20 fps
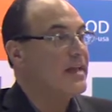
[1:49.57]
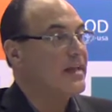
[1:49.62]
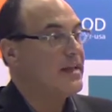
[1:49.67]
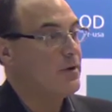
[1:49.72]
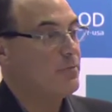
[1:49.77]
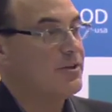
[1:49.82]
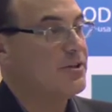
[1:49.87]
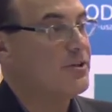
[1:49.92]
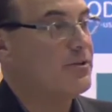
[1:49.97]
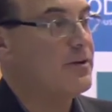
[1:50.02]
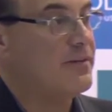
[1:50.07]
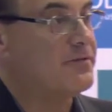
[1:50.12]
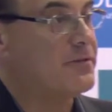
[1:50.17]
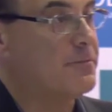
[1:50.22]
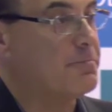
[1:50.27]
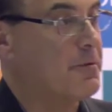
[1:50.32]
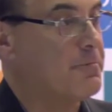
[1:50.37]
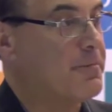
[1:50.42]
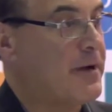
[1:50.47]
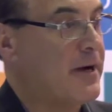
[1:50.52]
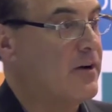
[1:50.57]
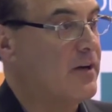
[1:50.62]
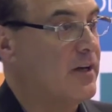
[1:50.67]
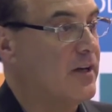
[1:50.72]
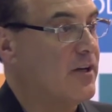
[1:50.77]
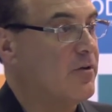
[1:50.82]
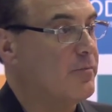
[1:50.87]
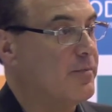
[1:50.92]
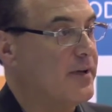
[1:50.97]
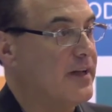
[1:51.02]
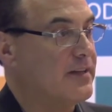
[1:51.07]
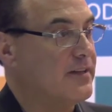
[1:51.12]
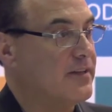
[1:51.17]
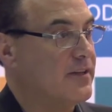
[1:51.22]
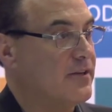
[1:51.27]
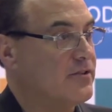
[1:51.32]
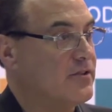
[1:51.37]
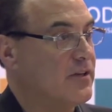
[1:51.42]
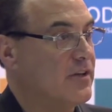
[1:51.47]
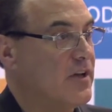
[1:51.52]
Yeah, we do have to prepare it a little bit.
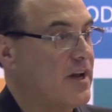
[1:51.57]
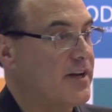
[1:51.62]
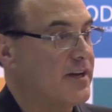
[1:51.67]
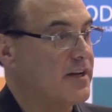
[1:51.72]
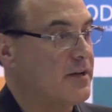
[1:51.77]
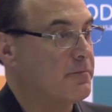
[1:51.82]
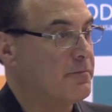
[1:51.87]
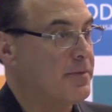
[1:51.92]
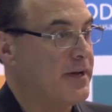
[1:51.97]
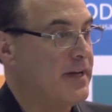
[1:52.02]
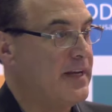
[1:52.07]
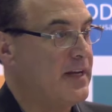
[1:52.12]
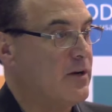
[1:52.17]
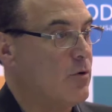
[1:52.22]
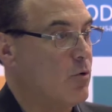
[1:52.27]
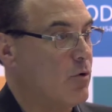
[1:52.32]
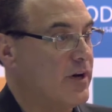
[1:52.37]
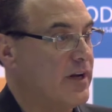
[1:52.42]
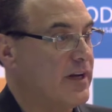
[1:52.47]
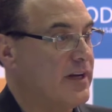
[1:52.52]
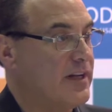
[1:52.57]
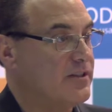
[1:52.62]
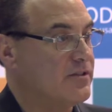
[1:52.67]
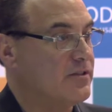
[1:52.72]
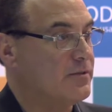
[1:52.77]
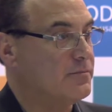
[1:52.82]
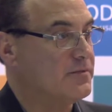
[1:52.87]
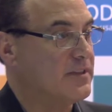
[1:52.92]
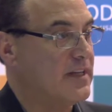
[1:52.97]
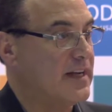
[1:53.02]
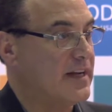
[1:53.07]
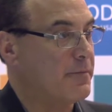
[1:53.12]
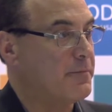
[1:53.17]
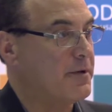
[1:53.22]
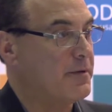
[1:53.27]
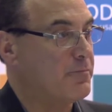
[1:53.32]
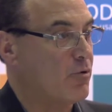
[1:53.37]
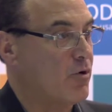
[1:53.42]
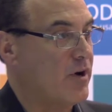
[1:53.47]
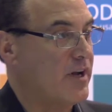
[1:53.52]
There's a lot of competing organisms that can
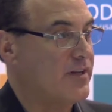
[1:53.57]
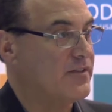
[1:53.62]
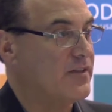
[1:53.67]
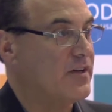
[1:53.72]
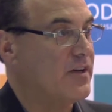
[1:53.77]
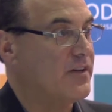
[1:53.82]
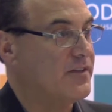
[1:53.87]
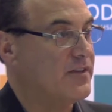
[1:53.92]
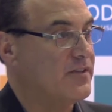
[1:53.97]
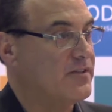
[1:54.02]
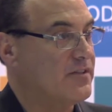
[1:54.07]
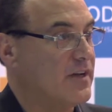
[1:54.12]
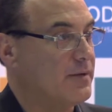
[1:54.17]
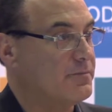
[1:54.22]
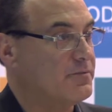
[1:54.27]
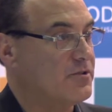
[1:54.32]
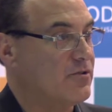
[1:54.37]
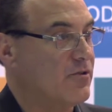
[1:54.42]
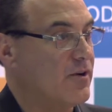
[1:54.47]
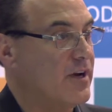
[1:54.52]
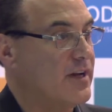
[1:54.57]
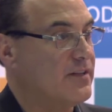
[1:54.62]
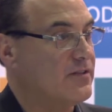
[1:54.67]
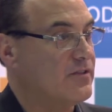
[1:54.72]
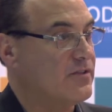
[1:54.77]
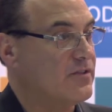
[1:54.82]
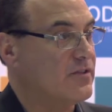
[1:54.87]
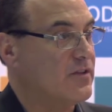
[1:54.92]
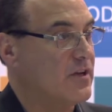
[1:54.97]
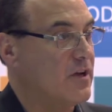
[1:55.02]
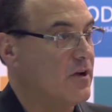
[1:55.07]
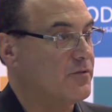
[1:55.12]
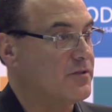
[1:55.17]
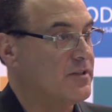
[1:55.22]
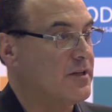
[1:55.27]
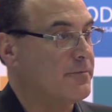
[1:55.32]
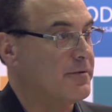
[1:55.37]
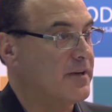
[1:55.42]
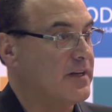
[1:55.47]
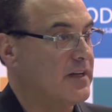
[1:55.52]
be present on these substrates. So
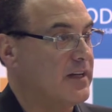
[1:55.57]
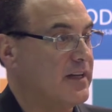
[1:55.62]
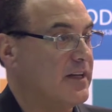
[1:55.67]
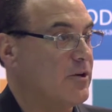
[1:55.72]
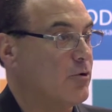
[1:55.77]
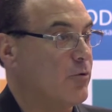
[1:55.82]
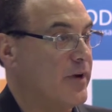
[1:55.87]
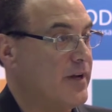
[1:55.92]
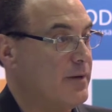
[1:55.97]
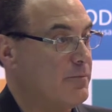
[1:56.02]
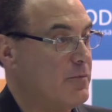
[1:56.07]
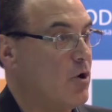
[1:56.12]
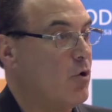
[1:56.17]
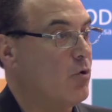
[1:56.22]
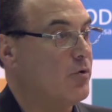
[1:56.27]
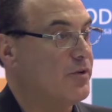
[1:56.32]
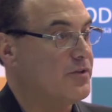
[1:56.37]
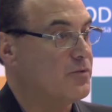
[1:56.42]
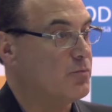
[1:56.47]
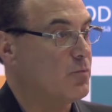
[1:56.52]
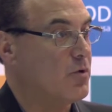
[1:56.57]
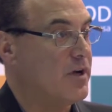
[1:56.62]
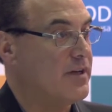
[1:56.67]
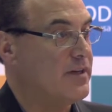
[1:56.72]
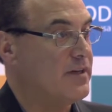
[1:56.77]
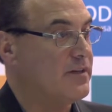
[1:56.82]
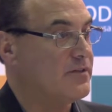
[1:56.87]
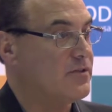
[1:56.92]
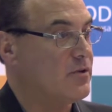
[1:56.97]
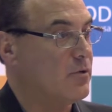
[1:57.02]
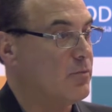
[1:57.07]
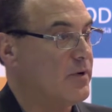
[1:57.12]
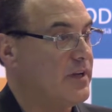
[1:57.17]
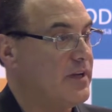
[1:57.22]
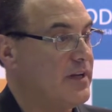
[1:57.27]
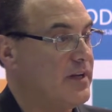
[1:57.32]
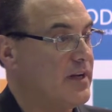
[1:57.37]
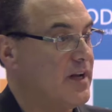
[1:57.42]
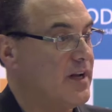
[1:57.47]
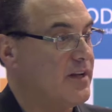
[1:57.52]
typically green mold is one. So
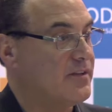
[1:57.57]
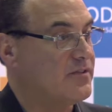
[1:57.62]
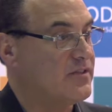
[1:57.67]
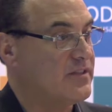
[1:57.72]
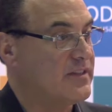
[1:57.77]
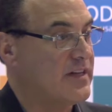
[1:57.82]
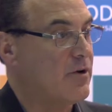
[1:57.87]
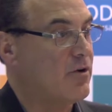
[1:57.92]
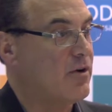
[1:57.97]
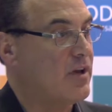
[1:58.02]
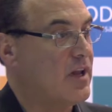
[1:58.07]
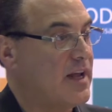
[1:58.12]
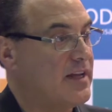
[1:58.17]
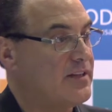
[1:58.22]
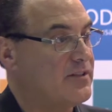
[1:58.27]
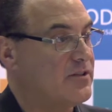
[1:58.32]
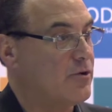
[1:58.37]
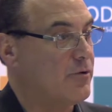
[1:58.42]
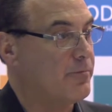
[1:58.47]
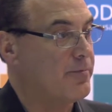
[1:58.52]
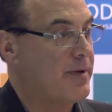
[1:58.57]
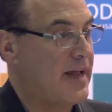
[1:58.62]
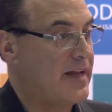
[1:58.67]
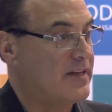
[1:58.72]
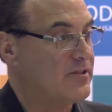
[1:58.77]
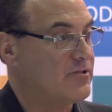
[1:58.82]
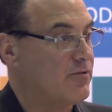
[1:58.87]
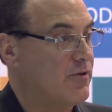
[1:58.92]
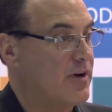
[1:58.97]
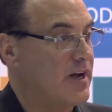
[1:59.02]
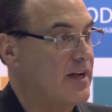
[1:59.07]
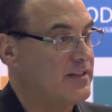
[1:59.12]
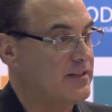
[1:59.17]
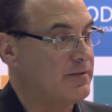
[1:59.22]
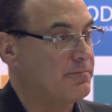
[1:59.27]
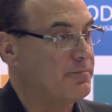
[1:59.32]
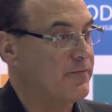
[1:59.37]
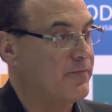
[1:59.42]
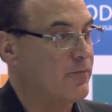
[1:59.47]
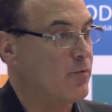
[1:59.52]
we uh, sterilize it or pasteurize
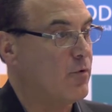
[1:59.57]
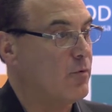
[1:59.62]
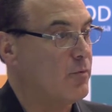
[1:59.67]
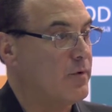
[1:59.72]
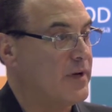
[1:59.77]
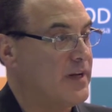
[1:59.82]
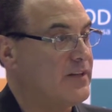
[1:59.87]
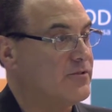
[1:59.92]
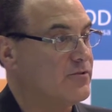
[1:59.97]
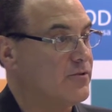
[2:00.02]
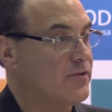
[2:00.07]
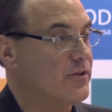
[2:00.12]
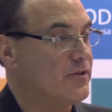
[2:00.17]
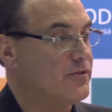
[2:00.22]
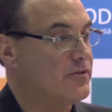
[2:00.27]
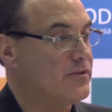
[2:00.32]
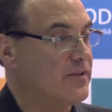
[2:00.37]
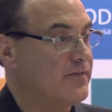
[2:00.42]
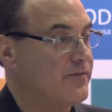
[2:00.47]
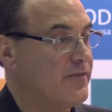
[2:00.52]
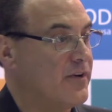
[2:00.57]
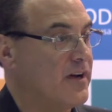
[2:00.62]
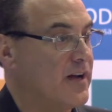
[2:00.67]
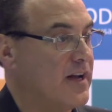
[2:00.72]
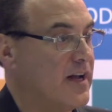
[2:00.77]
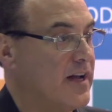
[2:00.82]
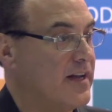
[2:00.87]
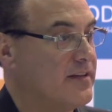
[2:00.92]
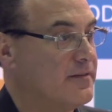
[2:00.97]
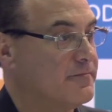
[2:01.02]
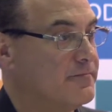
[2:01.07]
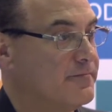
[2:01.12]
it before we introduce the fungi.